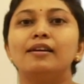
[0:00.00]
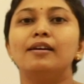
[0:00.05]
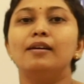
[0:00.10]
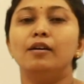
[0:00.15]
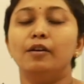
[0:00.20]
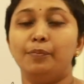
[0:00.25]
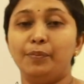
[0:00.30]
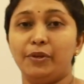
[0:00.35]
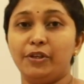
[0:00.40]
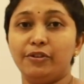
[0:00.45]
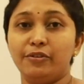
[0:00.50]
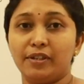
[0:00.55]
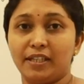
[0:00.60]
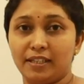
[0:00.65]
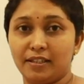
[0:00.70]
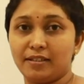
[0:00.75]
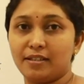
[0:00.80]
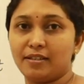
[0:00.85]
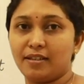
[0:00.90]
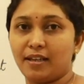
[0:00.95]
Hope you
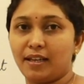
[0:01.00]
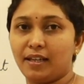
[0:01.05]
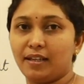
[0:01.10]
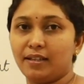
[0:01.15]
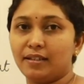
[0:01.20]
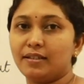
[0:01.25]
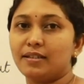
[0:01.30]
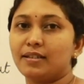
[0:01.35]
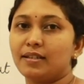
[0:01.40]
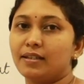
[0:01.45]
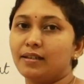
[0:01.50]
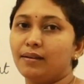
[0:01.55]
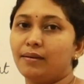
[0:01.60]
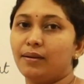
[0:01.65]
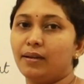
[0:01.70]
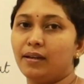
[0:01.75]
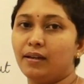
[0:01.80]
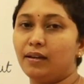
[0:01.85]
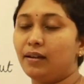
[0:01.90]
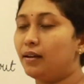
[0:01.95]
understand
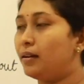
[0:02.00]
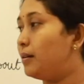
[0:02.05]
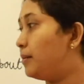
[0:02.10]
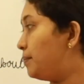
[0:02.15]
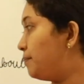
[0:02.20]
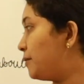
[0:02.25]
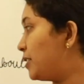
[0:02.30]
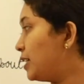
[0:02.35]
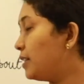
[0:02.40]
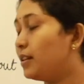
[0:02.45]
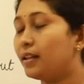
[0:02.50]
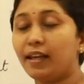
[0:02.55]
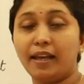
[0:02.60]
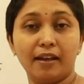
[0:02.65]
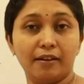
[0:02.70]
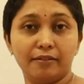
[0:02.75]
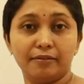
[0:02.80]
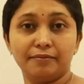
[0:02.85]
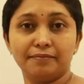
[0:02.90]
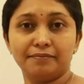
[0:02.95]
up till
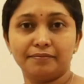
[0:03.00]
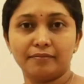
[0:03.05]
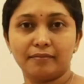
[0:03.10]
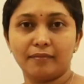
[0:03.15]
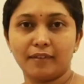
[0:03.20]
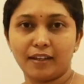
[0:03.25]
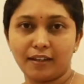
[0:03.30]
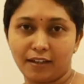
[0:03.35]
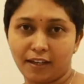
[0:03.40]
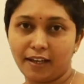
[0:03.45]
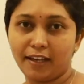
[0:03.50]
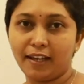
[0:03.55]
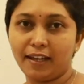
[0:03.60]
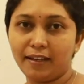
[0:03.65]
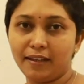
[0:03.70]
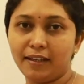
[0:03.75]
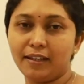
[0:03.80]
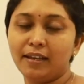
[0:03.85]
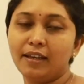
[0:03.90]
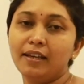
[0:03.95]
now. Okay?
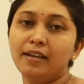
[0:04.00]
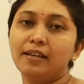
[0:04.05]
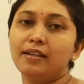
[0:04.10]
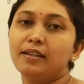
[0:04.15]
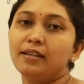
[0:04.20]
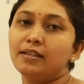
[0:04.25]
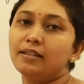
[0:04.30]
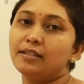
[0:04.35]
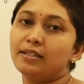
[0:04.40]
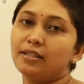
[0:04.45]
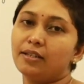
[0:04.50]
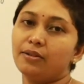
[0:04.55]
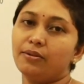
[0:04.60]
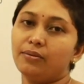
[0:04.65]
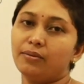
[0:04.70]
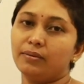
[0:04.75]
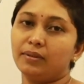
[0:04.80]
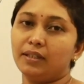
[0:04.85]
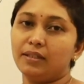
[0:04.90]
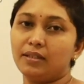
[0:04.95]
So
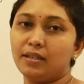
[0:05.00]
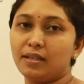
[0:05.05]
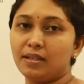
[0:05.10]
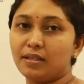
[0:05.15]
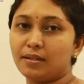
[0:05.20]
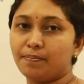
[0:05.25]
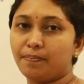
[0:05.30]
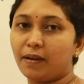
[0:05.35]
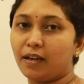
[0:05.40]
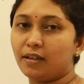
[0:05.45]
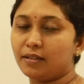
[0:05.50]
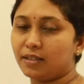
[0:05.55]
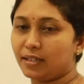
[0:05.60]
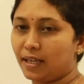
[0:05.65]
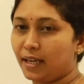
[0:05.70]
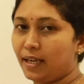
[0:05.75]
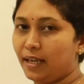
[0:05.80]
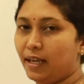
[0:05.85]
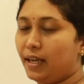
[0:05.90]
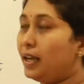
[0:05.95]
this is part
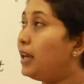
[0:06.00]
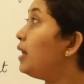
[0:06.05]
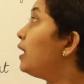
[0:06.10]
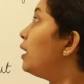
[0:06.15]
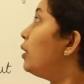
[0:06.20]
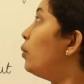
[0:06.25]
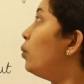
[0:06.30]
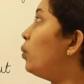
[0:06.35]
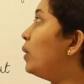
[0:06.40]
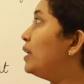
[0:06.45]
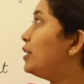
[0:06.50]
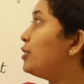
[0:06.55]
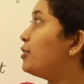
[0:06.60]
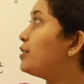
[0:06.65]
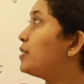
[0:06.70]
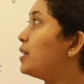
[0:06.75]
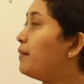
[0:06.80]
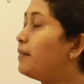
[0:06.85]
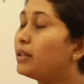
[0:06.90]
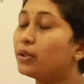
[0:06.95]
A, 1 to
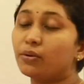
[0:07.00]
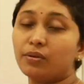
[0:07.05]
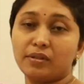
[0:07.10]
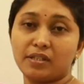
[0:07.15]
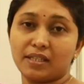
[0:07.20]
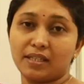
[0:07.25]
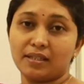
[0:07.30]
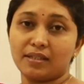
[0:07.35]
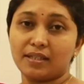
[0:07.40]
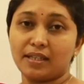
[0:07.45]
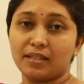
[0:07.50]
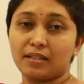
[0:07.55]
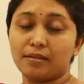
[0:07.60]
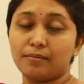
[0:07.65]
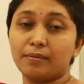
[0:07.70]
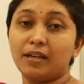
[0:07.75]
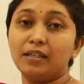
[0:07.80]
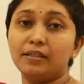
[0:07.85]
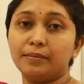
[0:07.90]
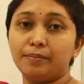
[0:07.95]
7 questions. That's
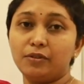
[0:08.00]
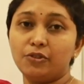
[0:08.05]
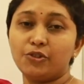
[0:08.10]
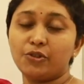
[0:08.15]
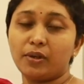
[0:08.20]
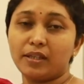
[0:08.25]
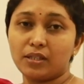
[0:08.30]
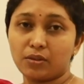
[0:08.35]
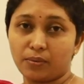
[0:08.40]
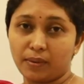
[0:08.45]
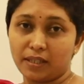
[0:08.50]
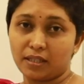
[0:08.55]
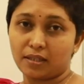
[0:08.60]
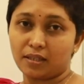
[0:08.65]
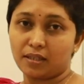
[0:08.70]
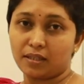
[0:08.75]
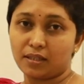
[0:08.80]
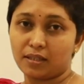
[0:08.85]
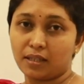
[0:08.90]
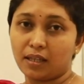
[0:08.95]
multiple choice
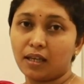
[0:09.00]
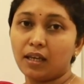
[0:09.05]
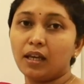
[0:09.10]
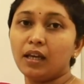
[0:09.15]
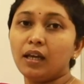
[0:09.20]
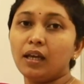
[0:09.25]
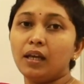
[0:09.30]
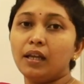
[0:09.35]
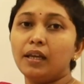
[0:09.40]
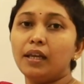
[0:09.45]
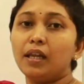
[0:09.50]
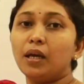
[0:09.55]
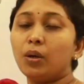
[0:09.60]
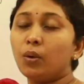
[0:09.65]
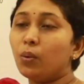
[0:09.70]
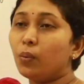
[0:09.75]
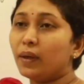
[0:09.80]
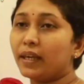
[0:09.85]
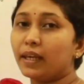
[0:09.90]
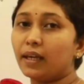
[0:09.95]
questions. Now
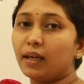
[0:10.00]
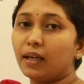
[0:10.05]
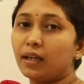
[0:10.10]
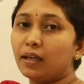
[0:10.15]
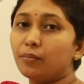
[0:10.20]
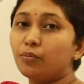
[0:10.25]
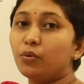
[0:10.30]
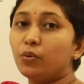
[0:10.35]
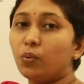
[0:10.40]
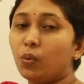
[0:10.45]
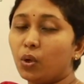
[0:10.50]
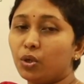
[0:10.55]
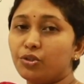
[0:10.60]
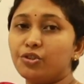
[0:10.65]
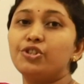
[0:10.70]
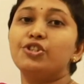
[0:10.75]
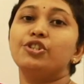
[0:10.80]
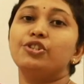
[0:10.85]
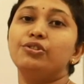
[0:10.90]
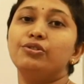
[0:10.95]
we can move on
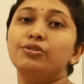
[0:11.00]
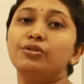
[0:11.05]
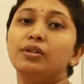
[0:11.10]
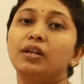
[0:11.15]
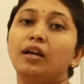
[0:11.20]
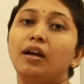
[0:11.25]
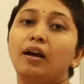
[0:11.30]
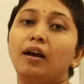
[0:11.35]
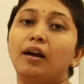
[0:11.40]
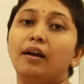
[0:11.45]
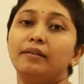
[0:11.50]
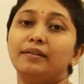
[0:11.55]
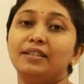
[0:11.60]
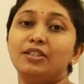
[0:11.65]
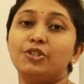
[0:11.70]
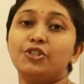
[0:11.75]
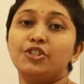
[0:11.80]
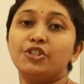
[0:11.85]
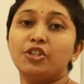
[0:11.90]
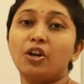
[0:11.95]
to the
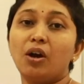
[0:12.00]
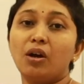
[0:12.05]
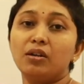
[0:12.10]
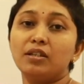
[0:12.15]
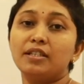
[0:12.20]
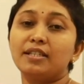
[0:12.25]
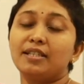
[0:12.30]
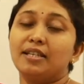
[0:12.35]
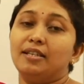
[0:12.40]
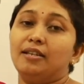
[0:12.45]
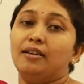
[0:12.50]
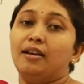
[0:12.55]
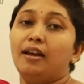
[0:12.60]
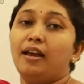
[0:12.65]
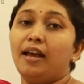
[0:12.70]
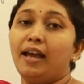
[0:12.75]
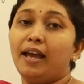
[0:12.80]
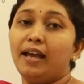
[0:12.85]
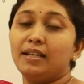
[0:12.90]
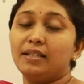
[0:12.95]
short
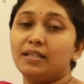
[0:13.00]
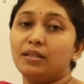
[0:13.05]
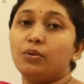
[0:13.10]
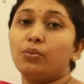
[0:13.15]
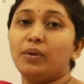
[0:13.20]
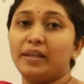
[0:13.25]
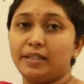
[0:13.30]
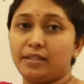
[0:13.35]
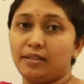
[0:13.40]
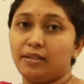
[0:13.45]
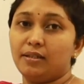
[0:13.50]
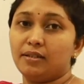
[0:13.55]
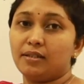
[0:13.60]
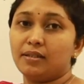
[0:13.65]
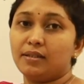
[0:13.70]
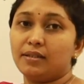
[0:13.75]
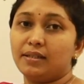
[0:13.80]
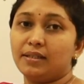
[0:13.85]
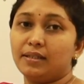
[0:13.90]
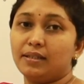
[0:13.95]
answer questions.
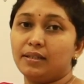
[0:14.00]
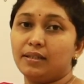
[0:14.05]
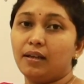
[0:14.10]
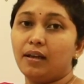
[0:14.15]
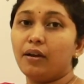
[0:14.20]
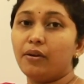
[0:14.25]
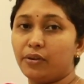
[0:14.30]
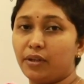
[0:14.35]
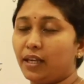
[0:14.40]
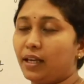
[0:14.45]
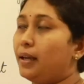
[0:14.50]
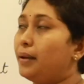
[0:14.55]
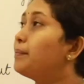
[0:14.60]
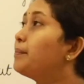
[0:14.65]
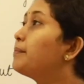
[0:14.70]
Okay.